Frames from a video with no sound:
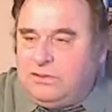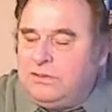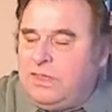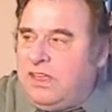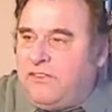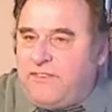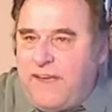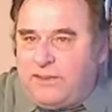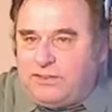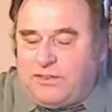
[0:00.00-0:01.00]
to the
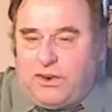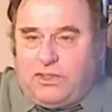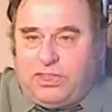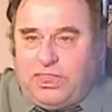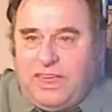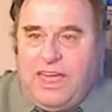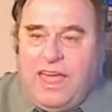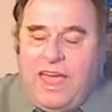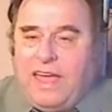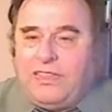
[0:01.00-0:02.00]
affairs of earth,
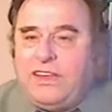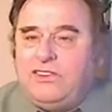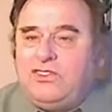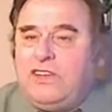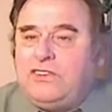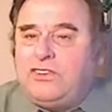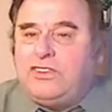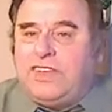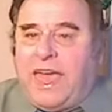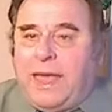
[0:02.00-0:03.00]
and then
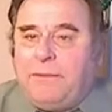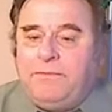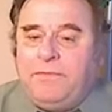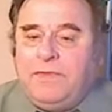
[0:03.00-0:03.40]
Jesus came,